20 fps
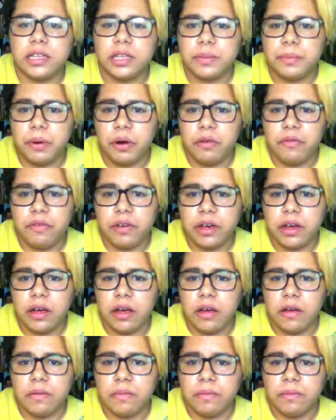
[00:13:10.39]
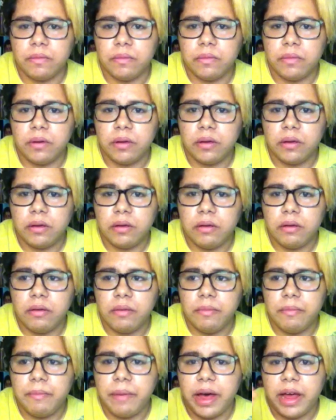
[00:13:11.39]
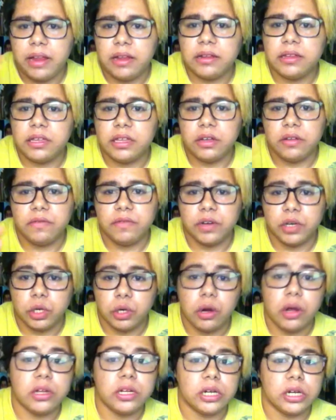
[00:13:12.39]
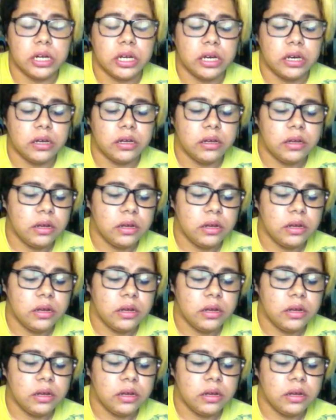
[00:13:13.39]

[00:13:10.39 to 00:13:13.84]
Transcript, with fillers: um balance of androgyny. You